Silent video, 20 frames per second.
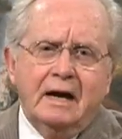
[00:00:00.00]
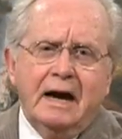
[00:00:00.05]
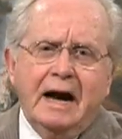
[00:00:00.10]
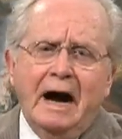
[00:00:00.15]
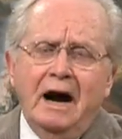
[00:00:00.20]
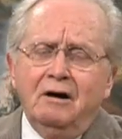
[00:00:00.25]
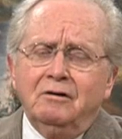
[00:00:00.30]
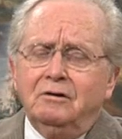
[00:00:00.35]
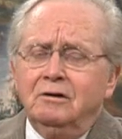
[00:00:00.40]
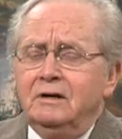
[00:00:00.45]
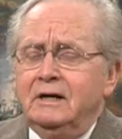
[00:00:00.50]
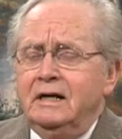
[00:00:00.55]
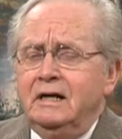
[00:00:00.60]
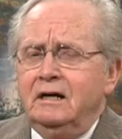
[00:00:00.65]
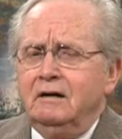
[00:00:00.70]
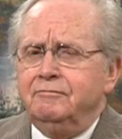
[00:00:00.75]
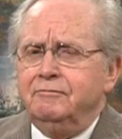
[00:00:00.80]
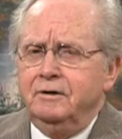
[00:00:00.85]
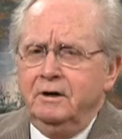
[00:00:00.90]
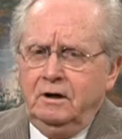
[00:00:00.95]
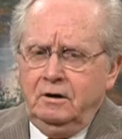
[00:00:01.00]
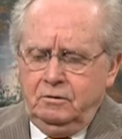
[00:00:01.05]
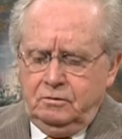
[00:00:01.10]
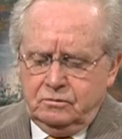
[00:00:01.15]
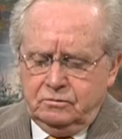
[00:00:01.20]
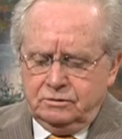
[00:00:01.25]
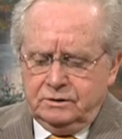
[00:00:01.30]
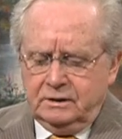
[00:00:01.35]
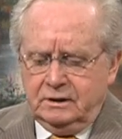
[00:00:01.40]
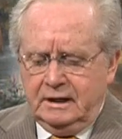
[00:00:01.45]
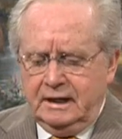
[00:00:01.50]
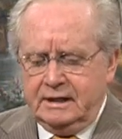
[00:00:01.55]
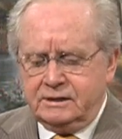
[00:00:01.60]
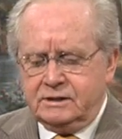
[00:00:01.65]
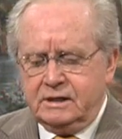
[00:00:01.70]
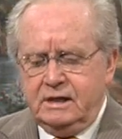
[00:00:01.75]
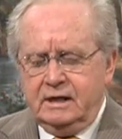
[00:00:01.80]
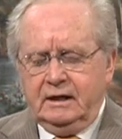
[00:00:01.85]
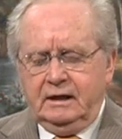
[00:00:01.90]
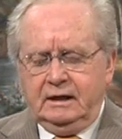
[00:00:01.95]
How could he have known
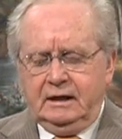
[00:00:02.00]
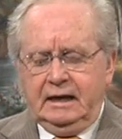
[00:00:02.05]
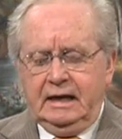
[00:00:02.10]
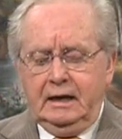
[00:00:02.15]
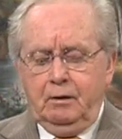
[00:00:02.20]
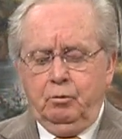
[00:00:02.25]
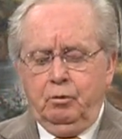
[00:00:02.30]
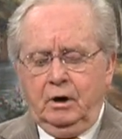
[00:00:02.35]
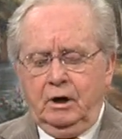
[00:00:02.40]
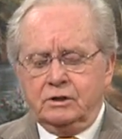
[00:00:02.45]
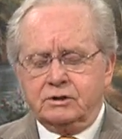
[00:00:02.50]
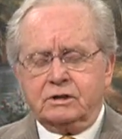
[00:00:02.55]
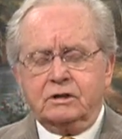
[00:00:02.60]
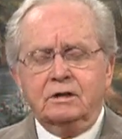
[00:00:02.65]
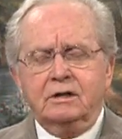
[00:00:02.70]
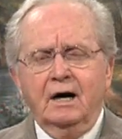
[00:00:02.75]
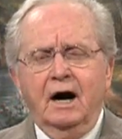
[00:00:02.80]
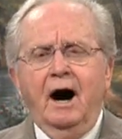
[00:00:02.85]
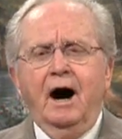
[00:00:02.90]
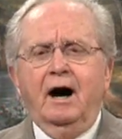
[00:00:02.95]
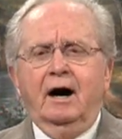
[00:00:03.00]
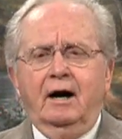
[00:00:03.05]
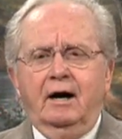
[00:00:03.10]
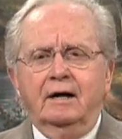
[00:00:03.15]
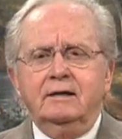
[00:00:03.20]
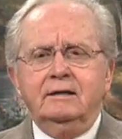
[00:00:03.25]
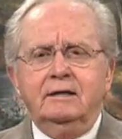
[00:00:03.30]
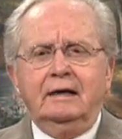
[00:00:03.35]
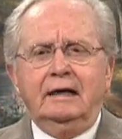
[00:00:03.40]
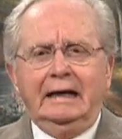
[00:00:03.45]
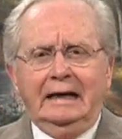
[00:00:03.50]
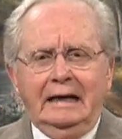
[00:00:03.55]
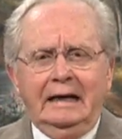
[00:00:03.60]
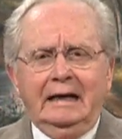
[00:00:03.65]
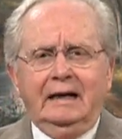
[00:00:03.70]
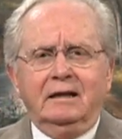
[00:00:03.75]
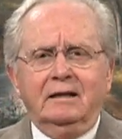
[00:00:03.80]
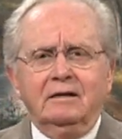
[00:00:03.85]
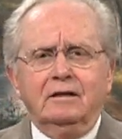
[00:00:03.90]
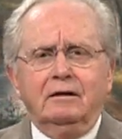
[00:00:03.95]
unless he was God
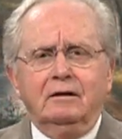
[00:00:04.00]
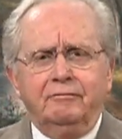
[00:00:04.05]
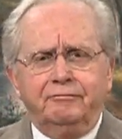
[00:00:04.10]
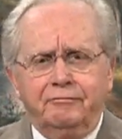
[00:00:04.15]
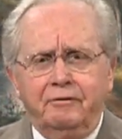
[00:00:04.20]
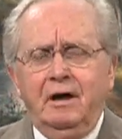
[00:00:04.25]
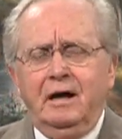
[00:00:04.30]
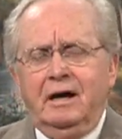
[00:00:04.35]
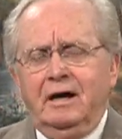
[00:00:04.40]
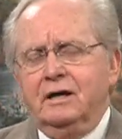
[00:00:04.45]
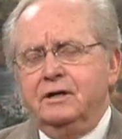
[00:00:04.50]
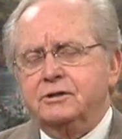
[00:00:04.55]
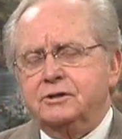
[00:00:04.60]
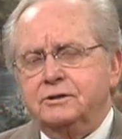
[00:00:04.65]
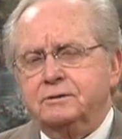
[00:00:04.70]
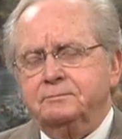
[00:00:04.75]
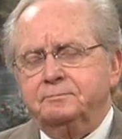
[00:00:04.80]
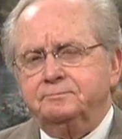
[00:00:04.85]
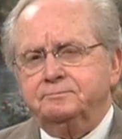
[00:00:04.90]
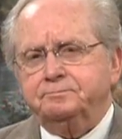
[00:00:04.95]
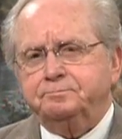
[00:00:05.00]
in the flesh?